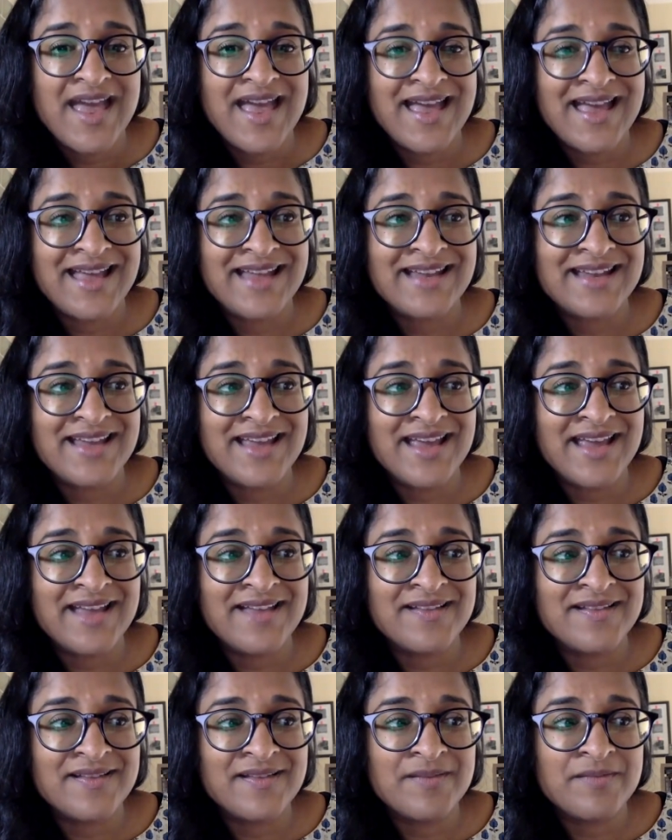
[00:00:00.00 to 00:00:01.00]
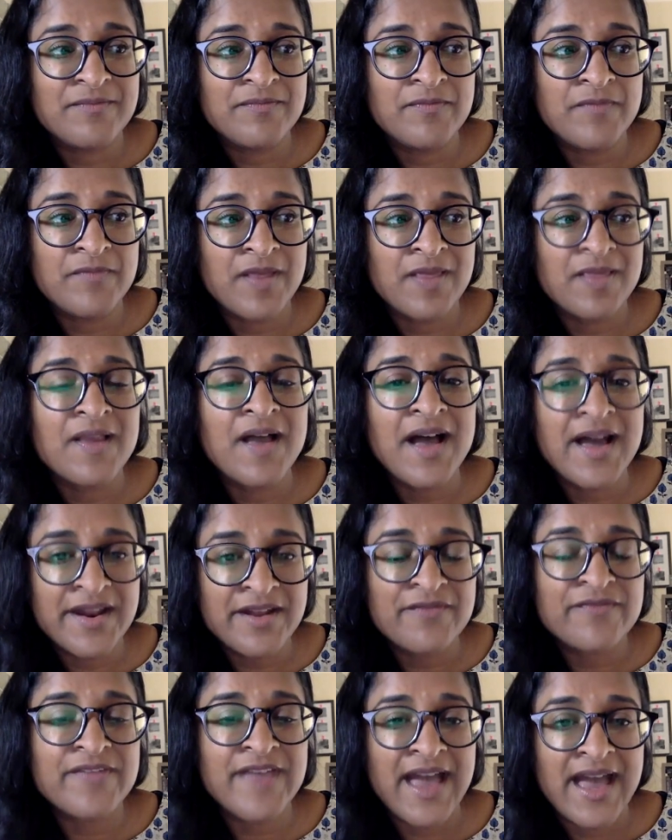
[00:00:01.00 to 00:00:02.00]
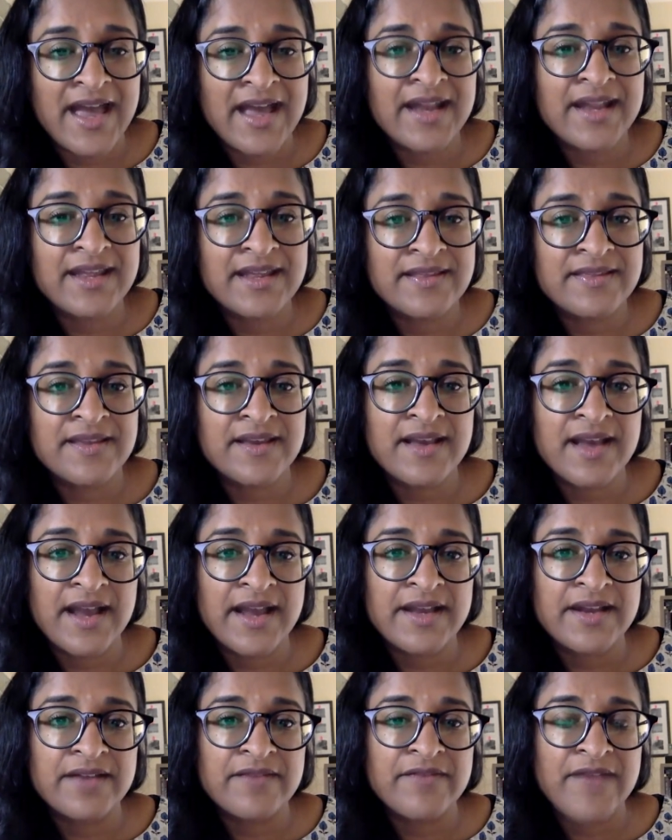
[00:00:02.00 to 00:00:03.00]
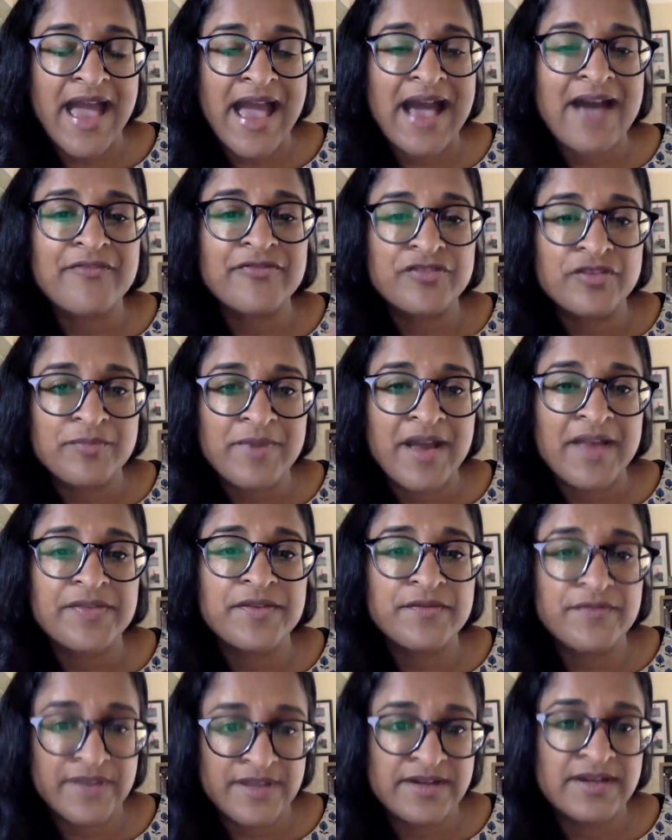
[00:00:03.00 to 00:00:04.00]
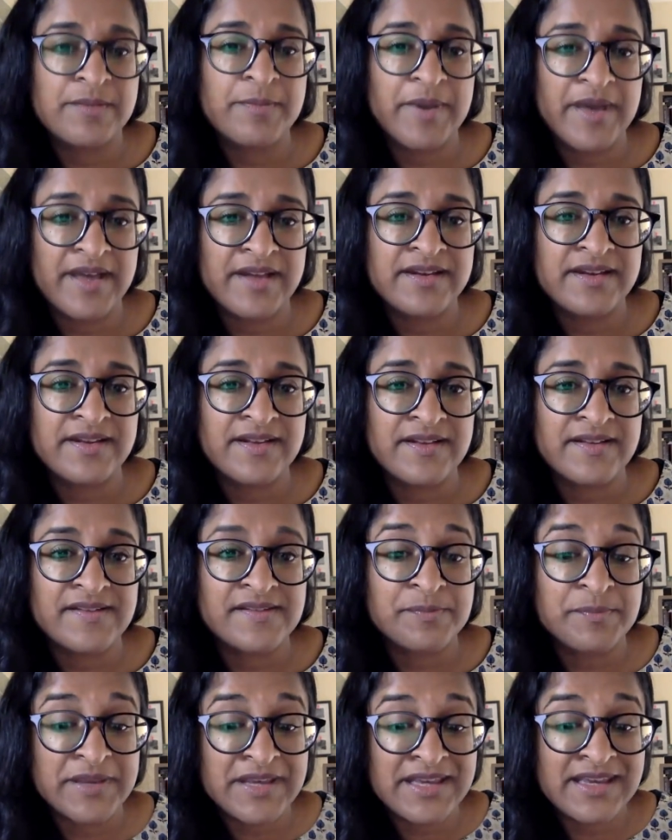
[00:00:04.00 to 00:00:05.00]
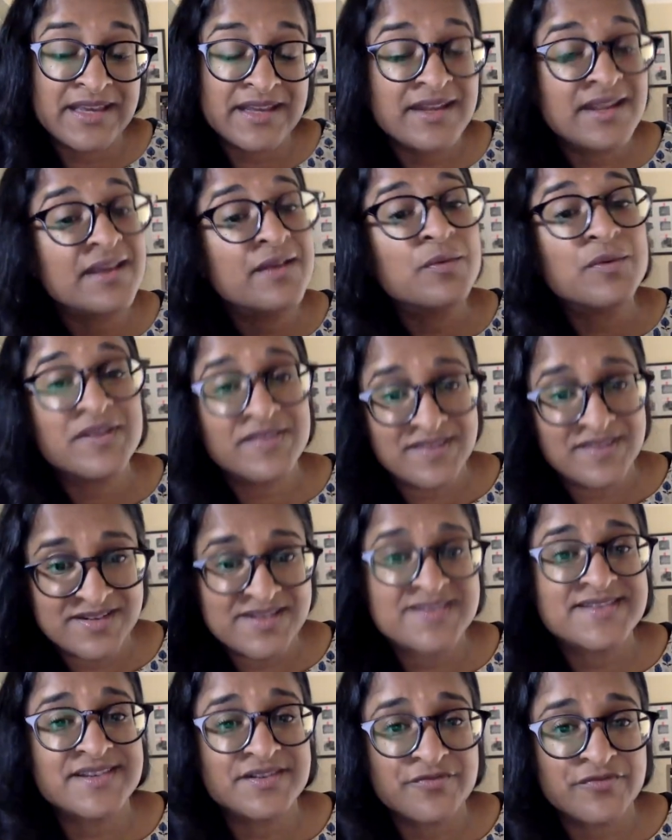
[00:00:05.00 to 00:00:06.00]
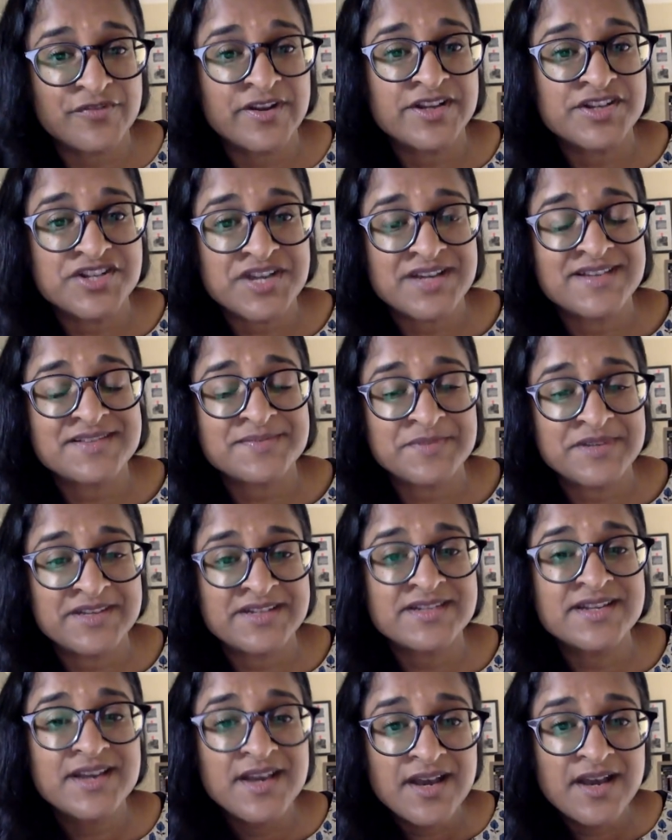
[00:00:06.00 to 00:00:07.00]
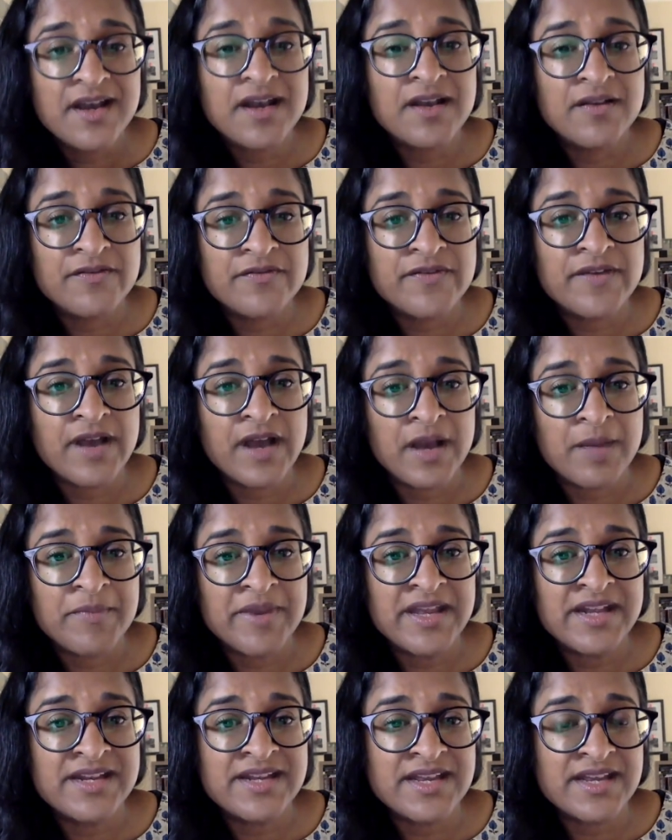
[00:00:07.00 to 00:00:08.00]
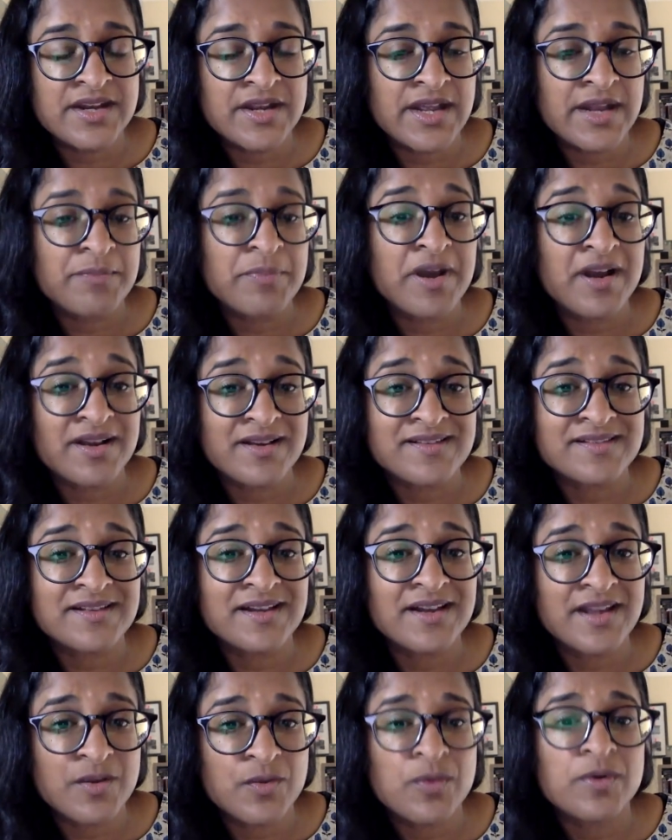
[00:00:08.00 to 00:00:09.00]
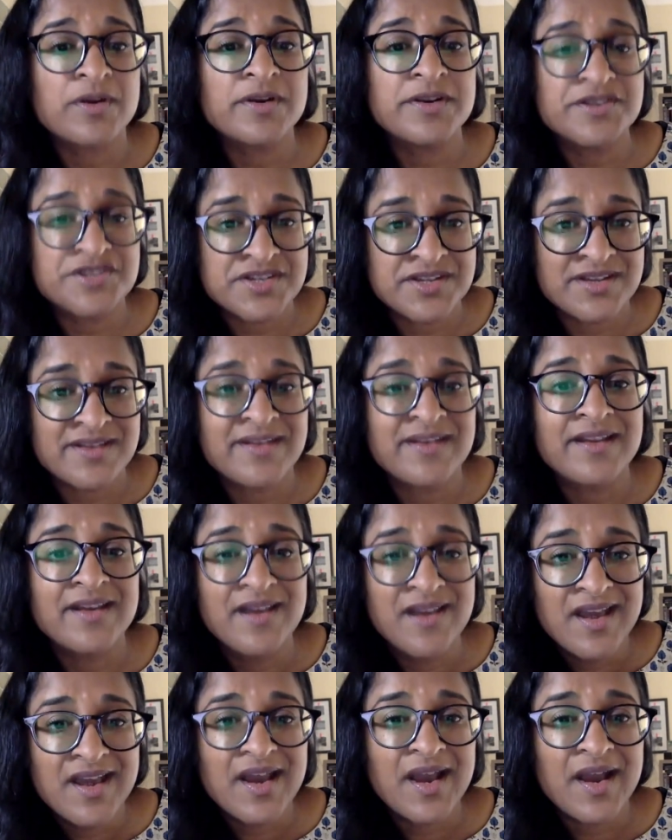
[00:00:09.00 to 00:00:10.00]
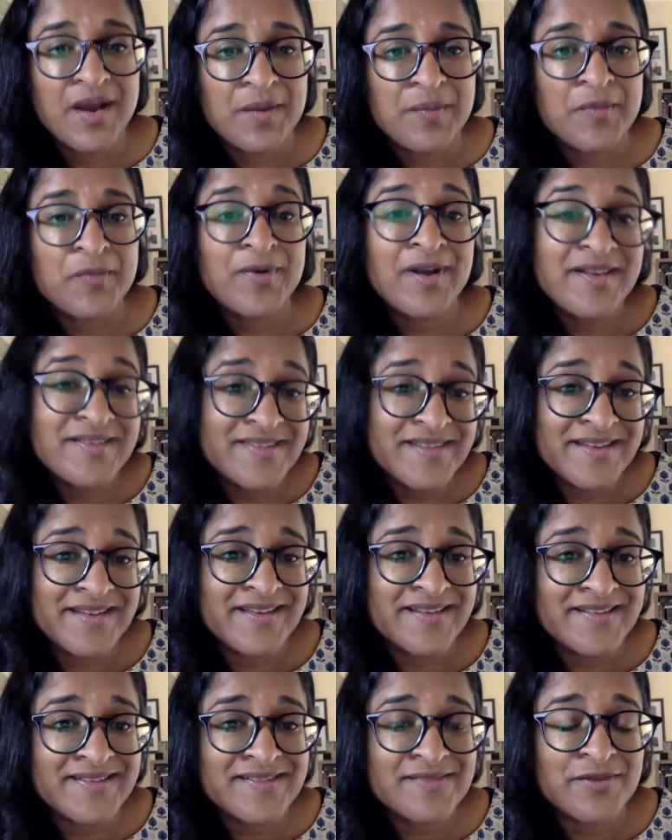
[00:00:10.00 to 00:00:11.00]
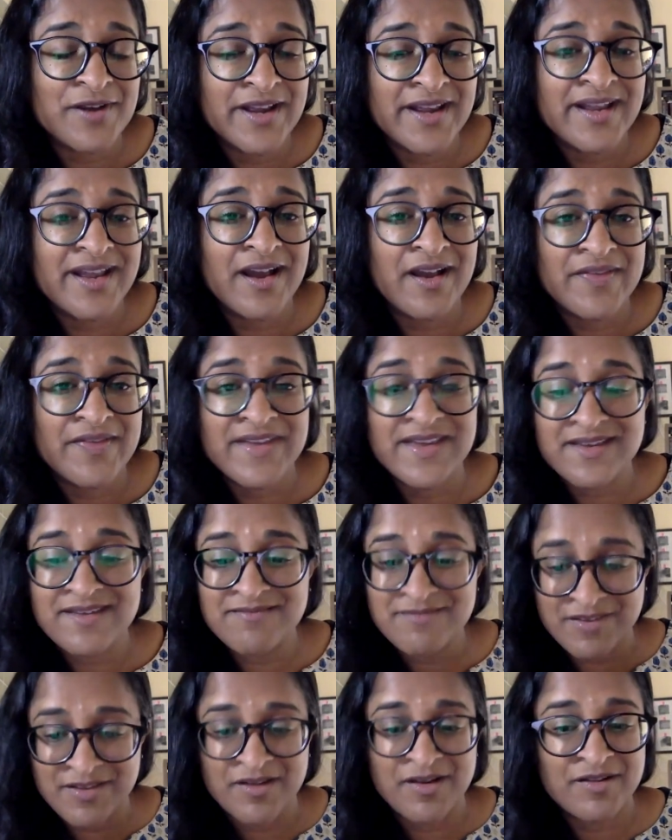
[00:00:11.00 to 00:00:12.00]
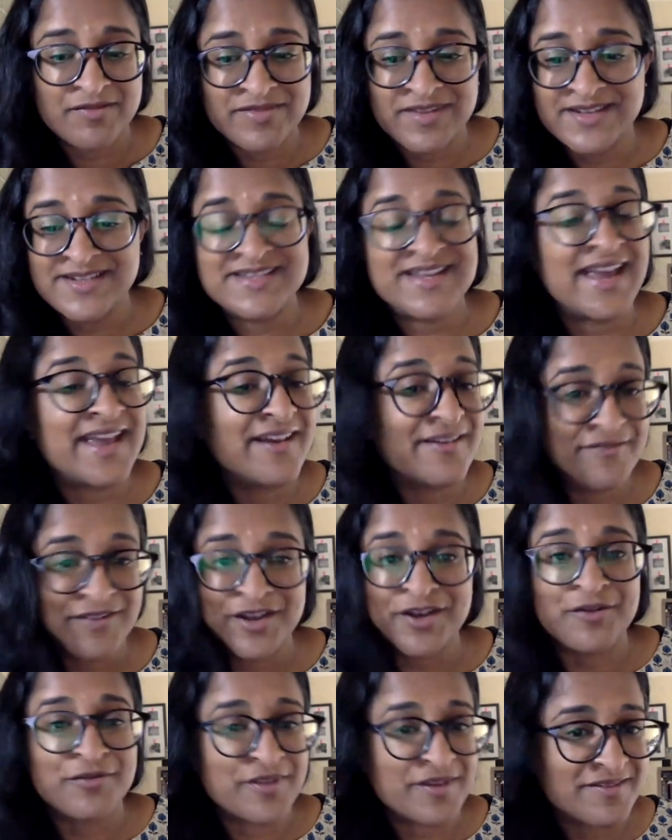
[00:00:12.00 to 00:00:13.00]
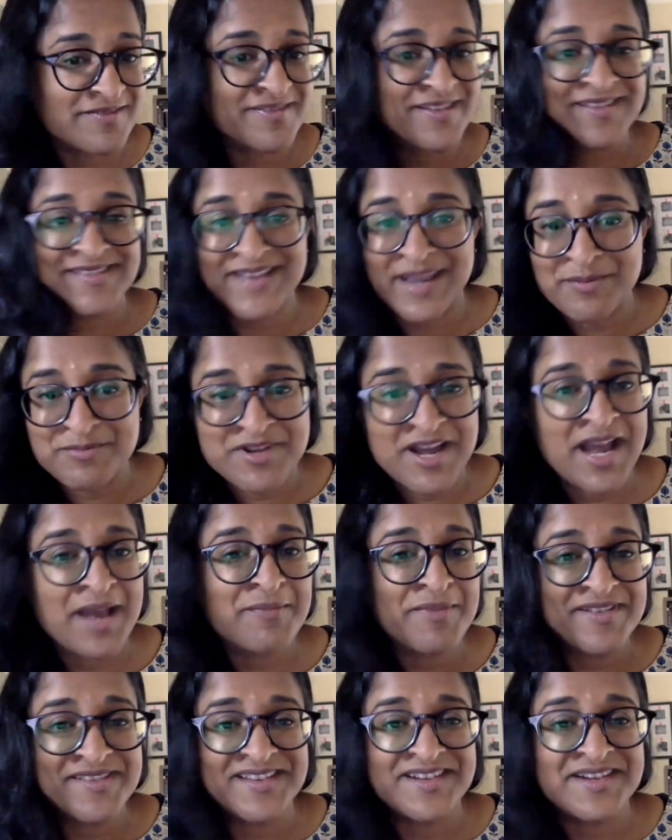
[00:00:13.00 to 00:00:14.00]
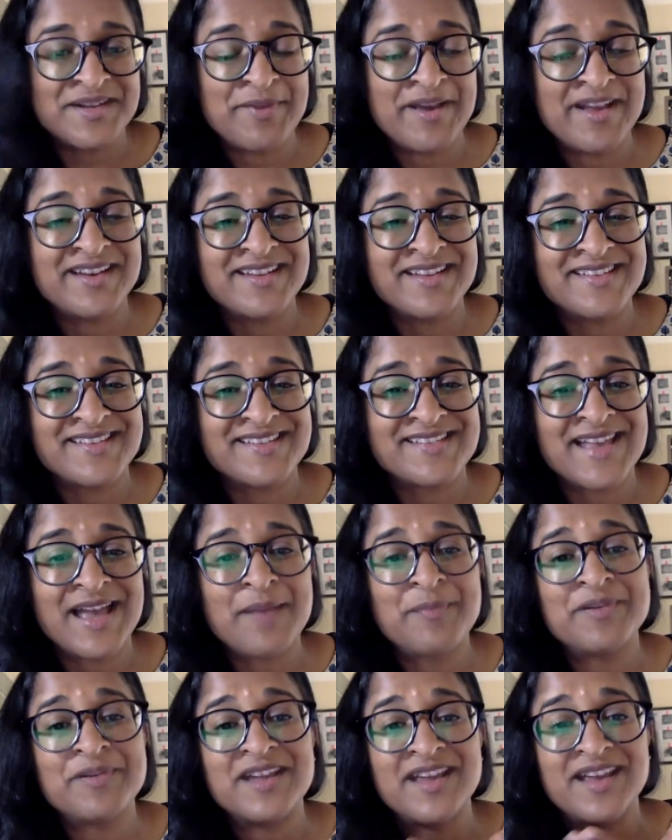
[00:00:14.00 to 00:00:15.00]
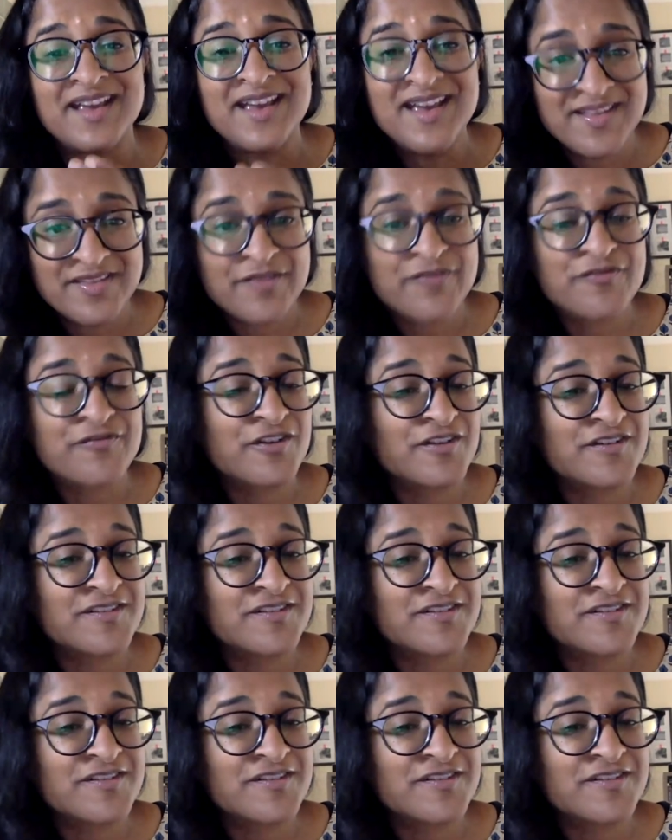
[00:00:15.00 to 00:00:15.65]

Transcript: And, and, a lot of that in the kind of aftermath of independence, beginning with the disenfranchisement of um, Indian and Pakistani origin um, residents, right? On the the day, you know, the, the same time as independence is happening, the